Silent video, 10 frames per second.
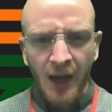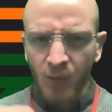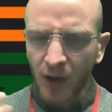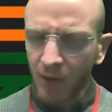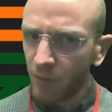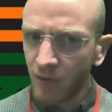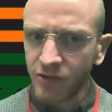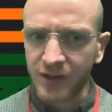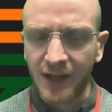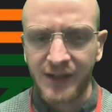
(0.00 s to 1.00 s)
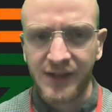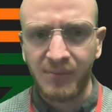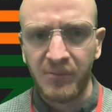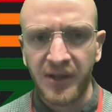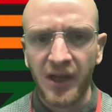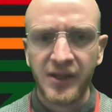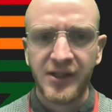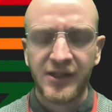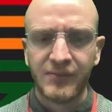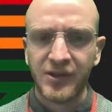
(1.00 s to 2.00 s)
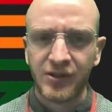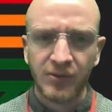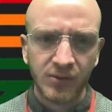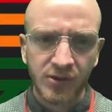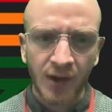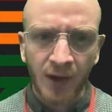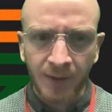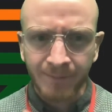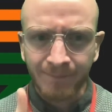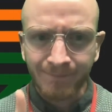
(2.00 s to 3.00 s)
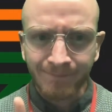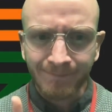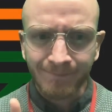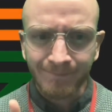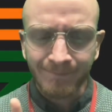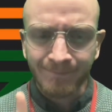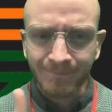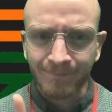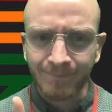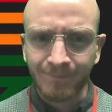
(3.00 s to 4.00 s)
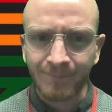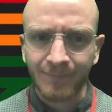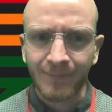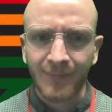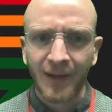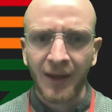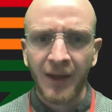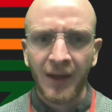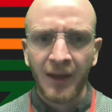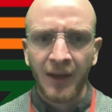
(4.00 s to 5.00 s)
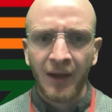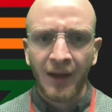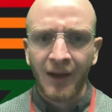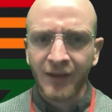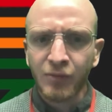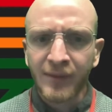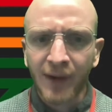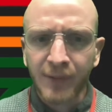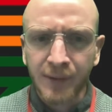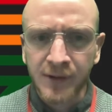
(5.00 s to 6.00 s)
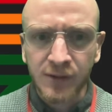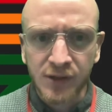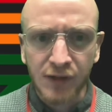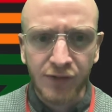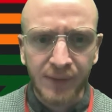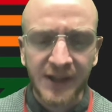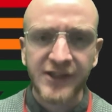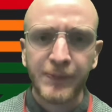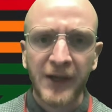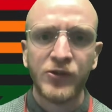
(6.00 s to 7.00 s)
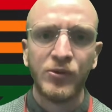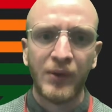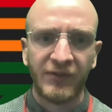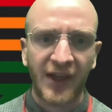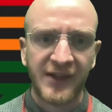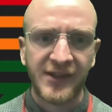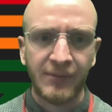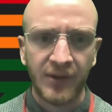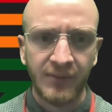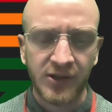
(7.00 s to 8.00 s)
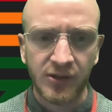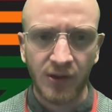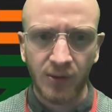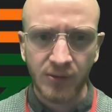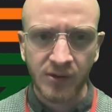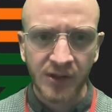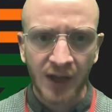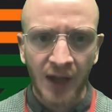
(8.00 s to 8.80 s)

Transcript: And when I watched that assembly, I said to Mr. Knowles, I think we might be able to do something a bit special with that assembly, Mr. Knowles.